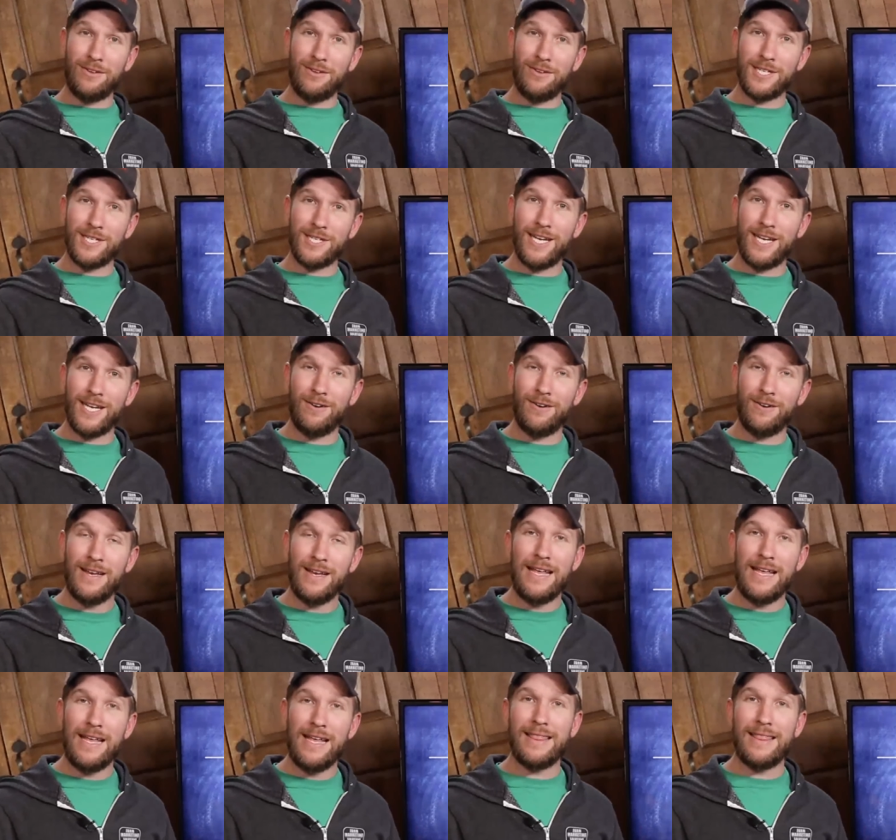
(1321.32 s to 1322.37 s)
a year
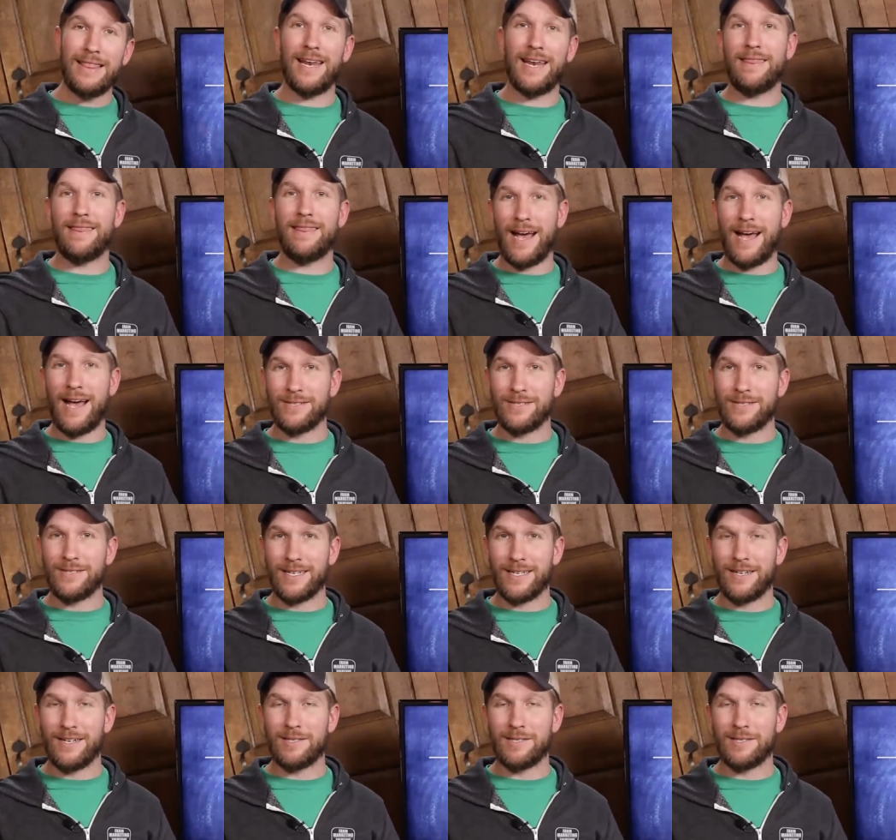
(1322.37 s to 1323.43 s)
than 1,000
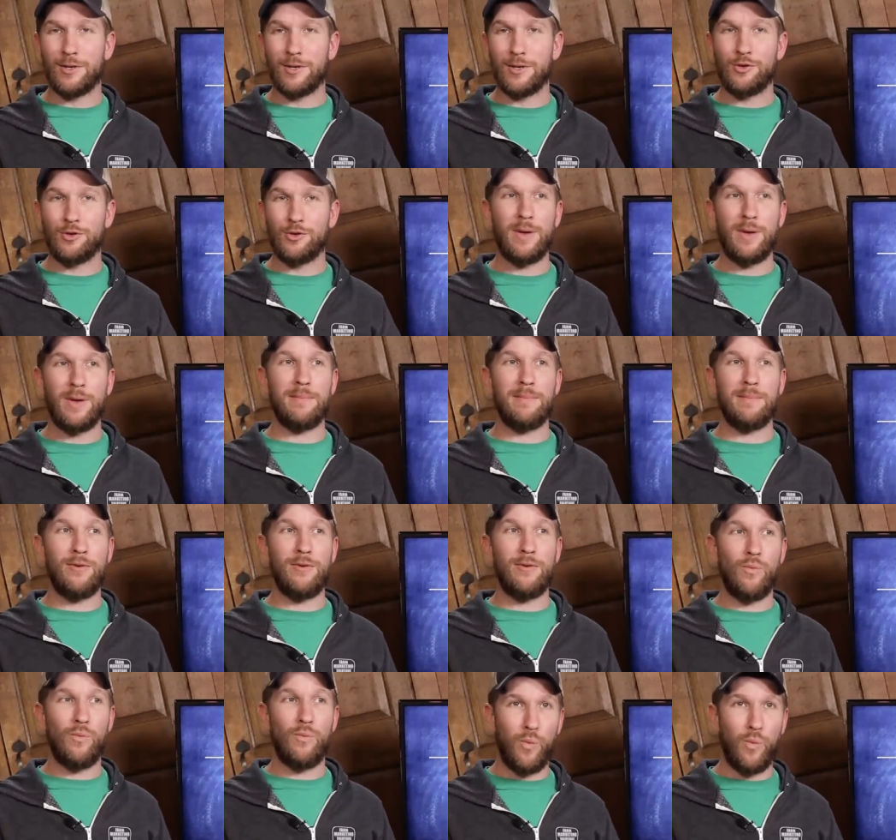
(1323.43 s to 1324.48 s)
customers who pay me
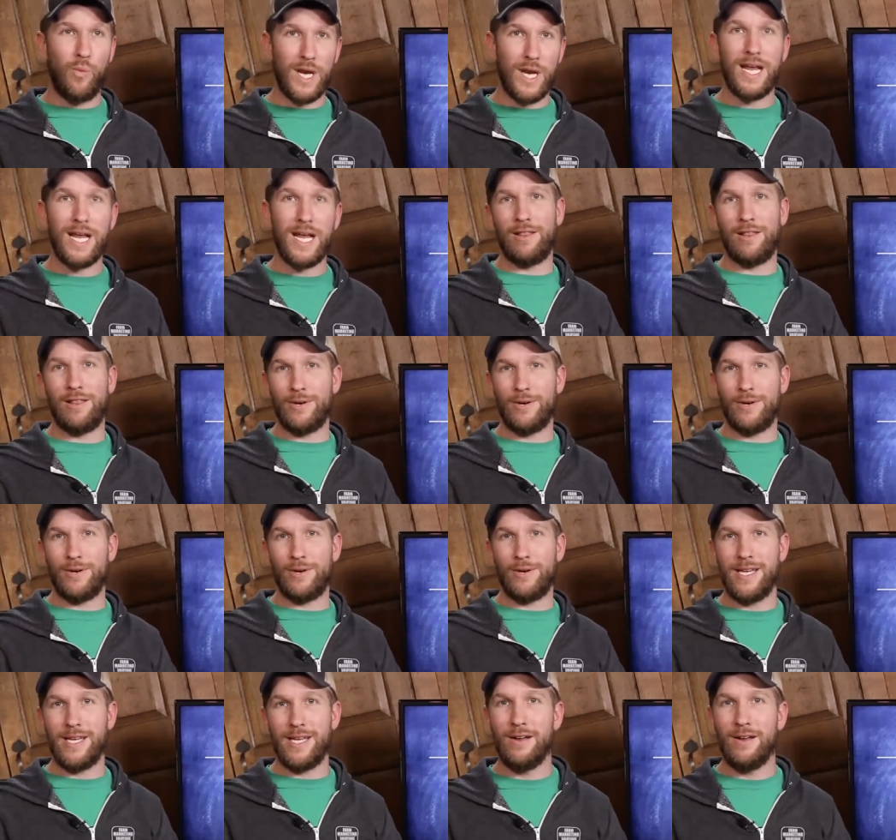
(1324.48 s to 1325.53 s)
$1 a year.
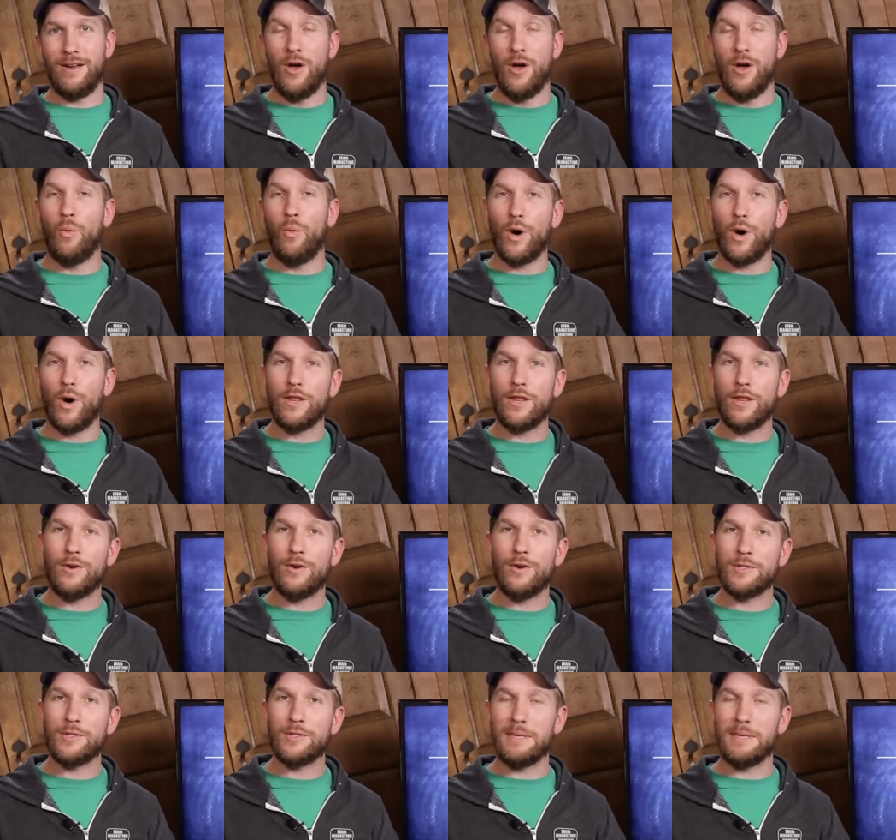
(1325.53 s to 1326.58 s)
One of those
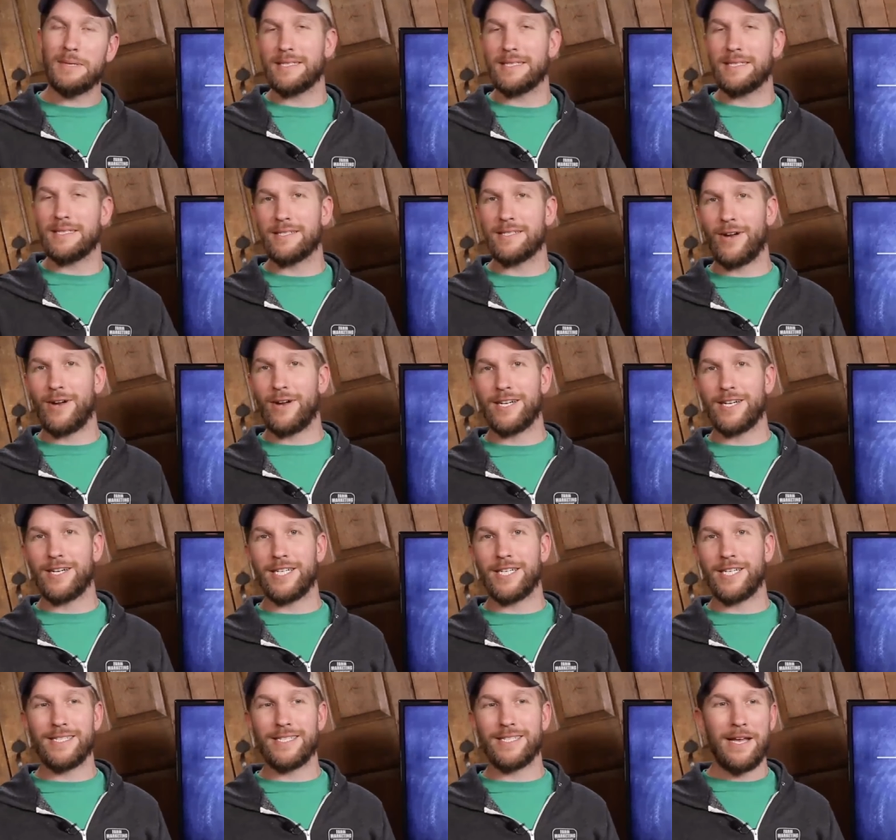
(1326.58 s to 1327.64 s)
business
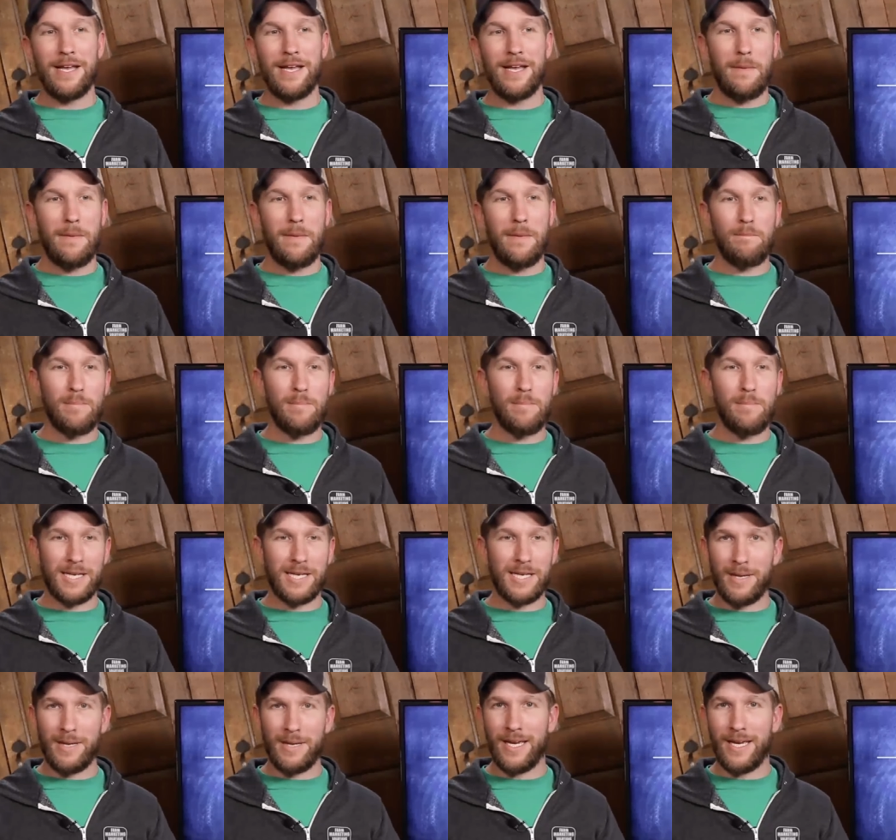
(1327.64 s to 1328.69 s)
strategies makes
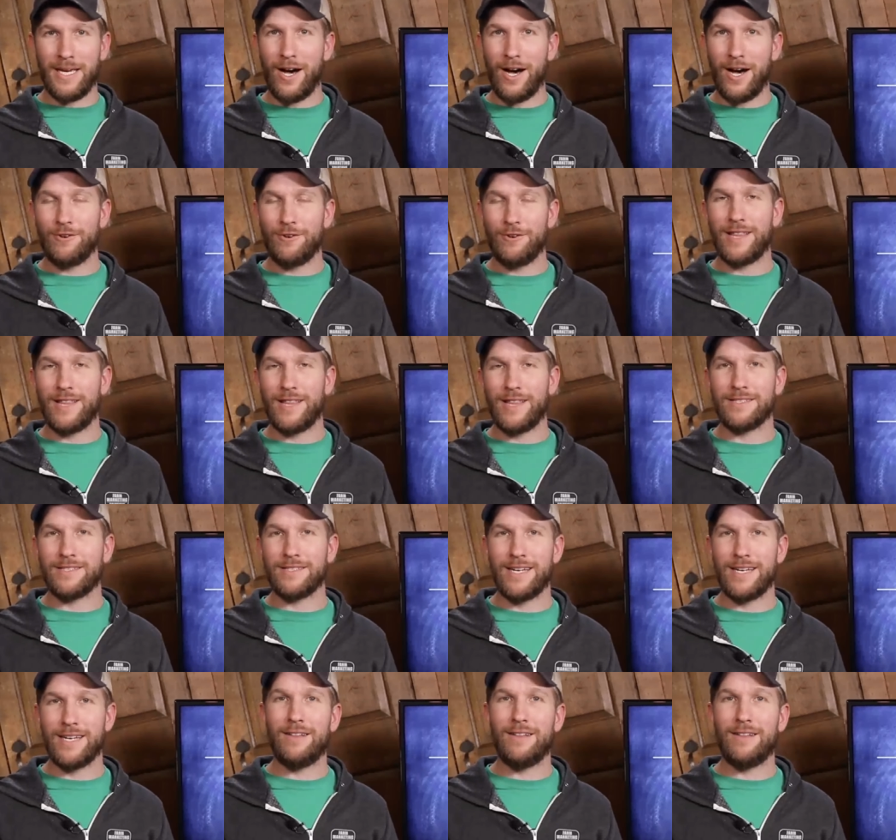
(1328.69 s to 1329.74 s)
me
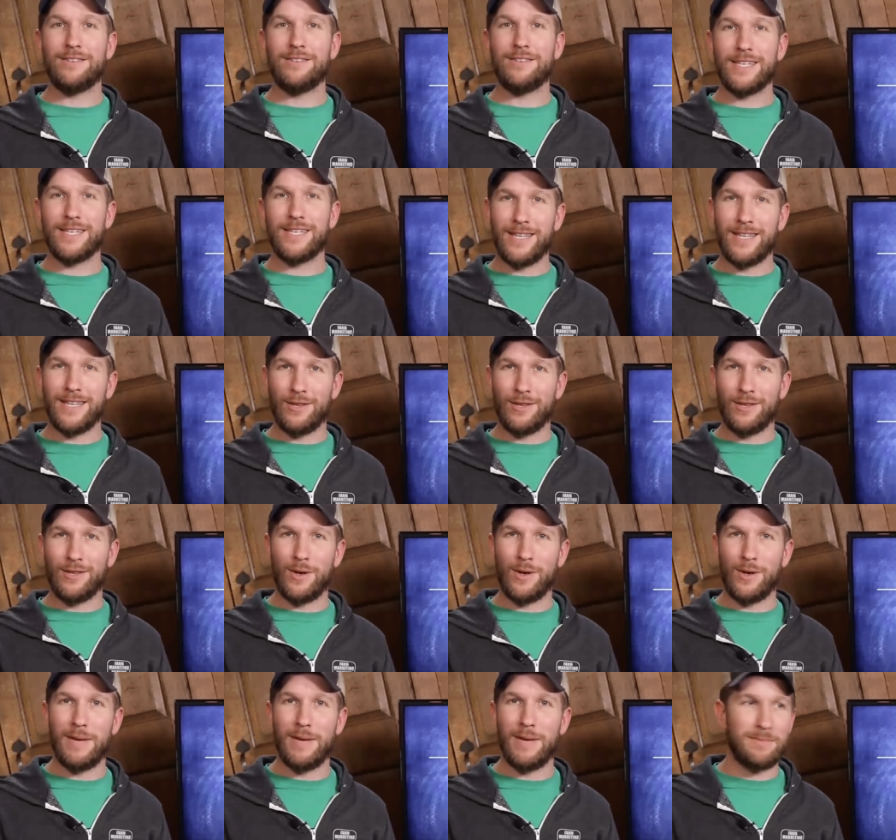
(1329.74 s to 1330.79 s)
$100,000, and the other one
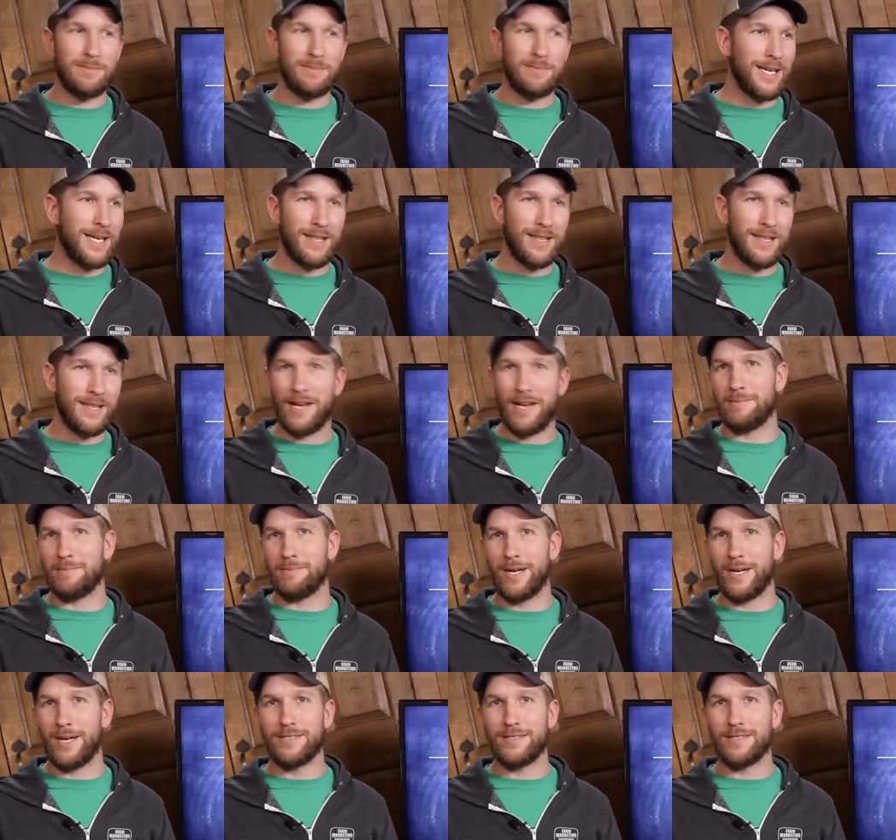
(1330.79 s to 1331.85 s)
makes me
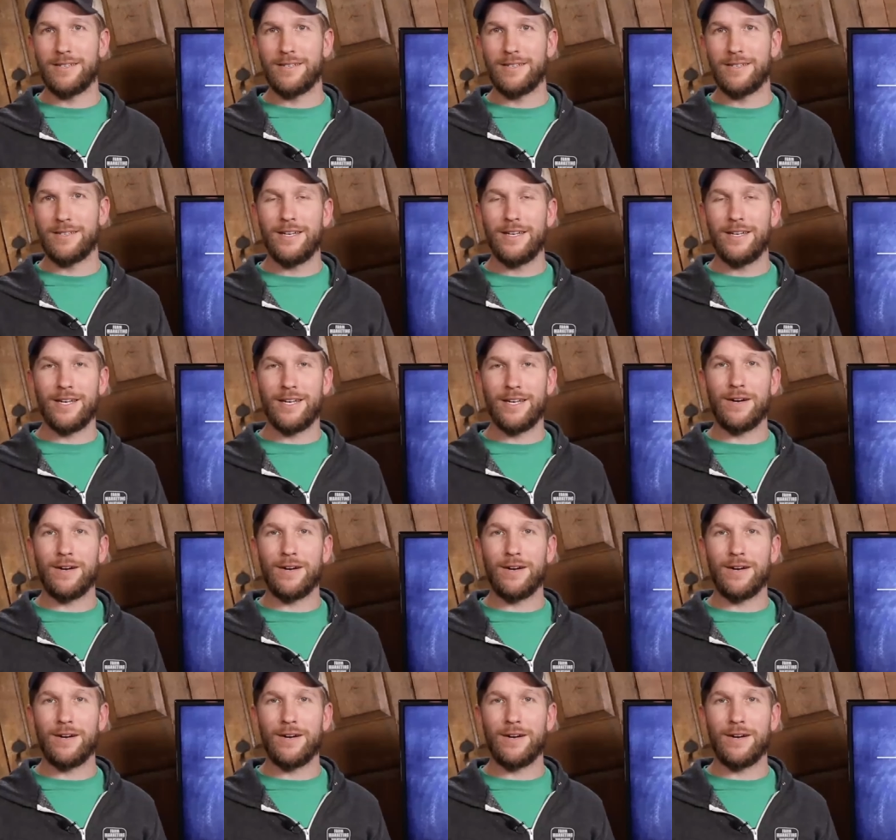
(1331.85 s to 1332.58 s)
$1,000. You know,